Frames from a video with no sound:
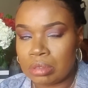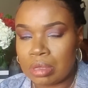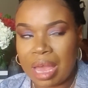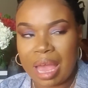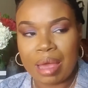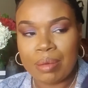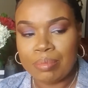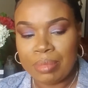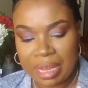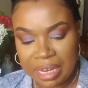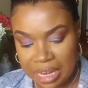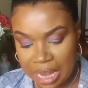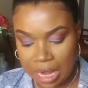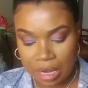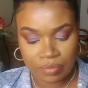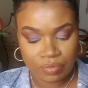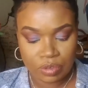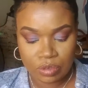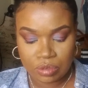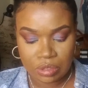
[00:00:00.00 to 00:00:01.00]
I may
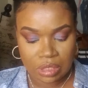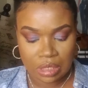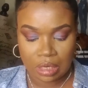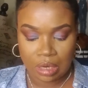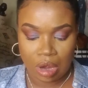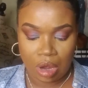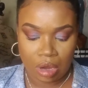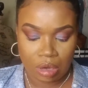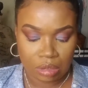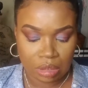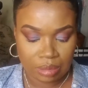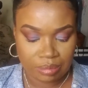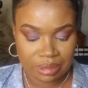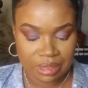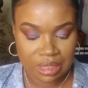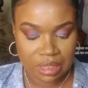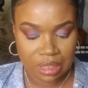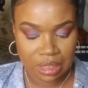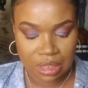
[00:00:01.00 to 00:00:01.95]
not have used it at all. Let me see,